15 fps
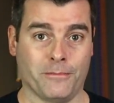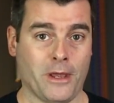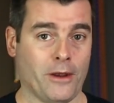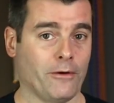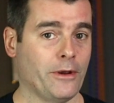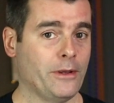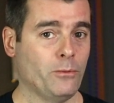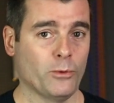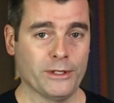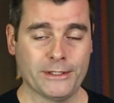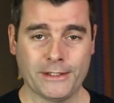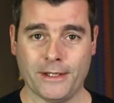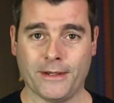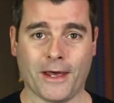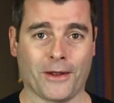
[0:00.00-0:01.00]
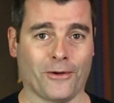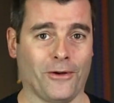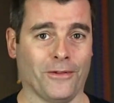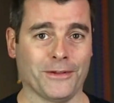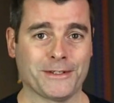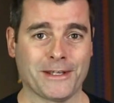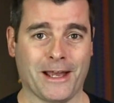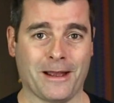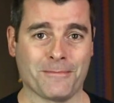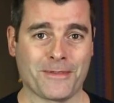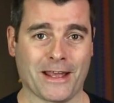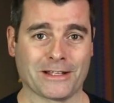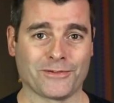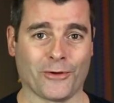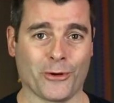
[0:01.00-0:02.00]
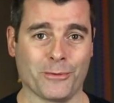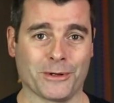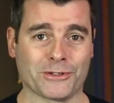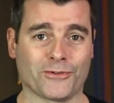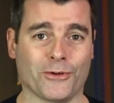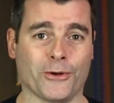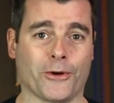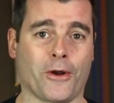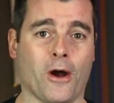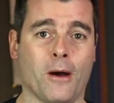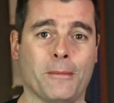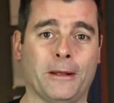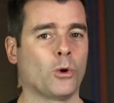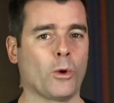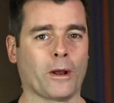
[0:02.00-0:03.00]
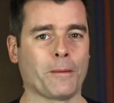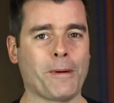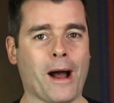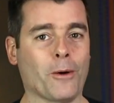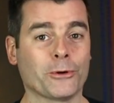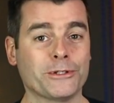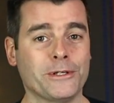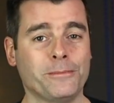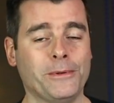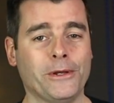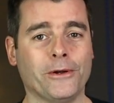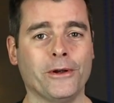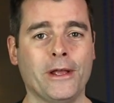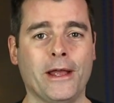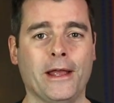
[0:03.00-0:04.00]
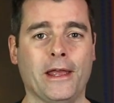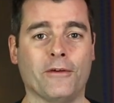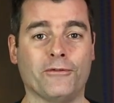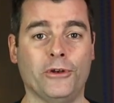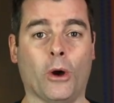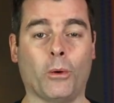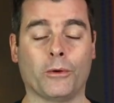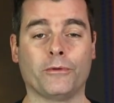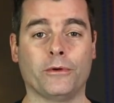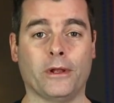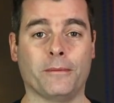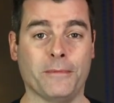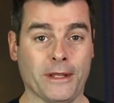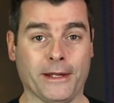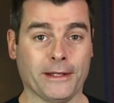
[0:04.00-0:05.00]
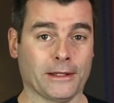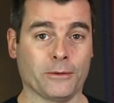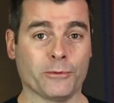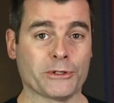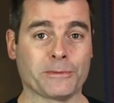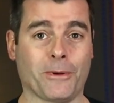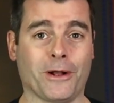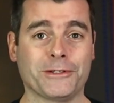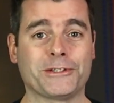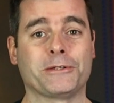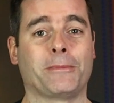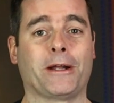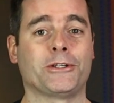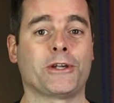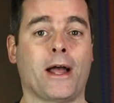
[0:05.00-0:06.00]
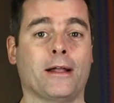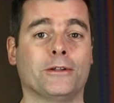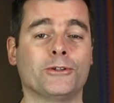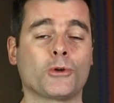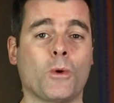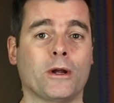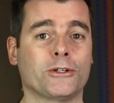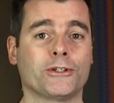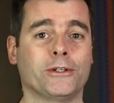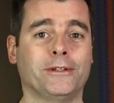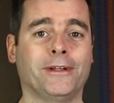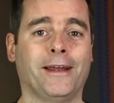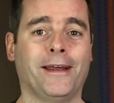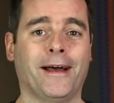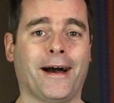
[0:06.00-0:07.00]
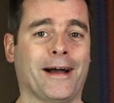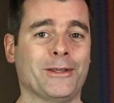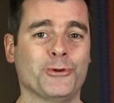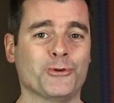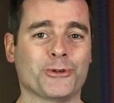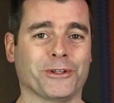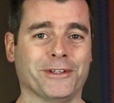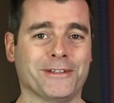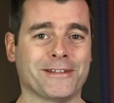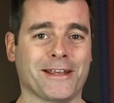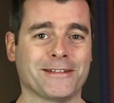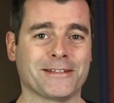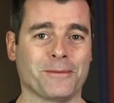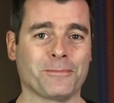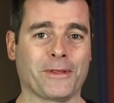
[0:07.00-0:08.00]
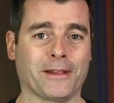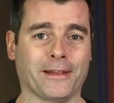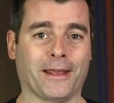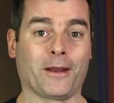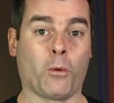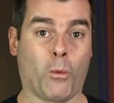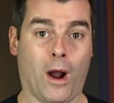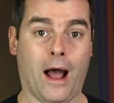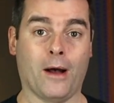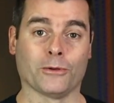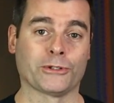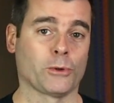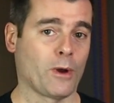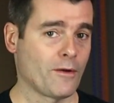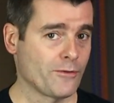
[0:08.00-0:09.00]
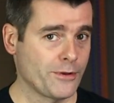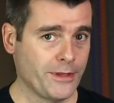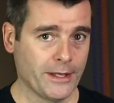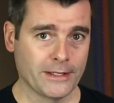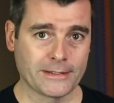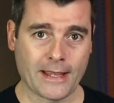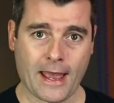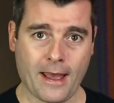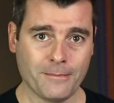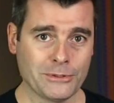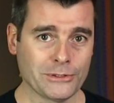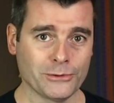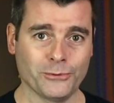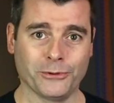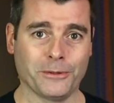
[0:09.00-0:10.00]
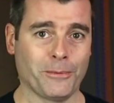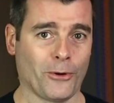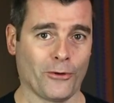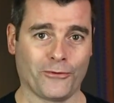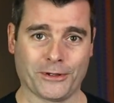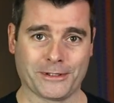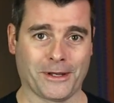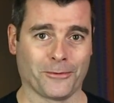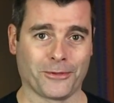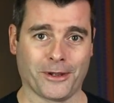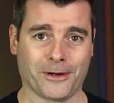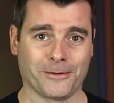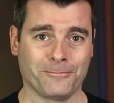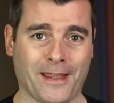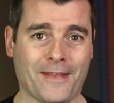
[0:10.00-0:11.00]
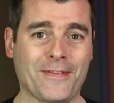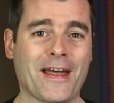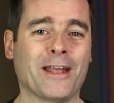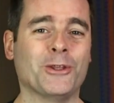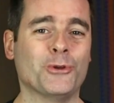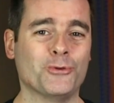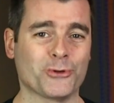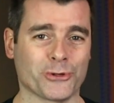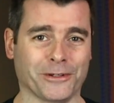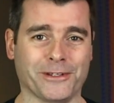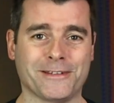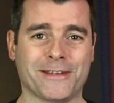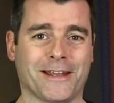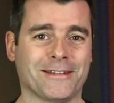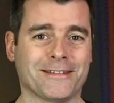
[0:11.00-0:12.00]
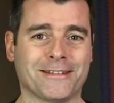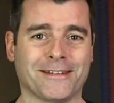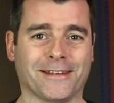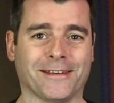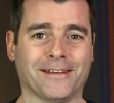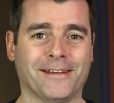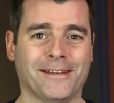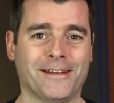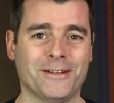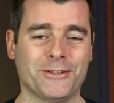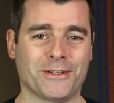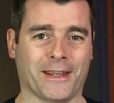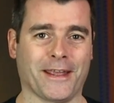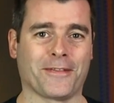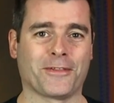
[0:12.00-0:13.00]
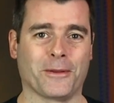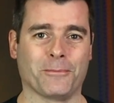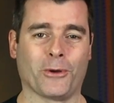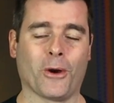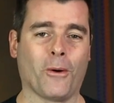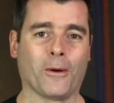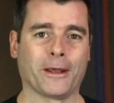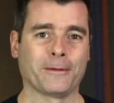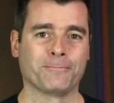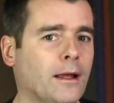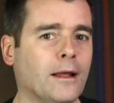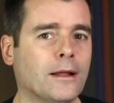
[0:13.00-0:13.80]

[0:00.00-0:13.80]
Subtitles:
Mary, we see that all the time. Thanks very much for your comment. Quick power tip here. If no one immediately responds to my challenge question, I usually say something like, wow, so everything is absolutely perfect out there. And that usually tends to get them going.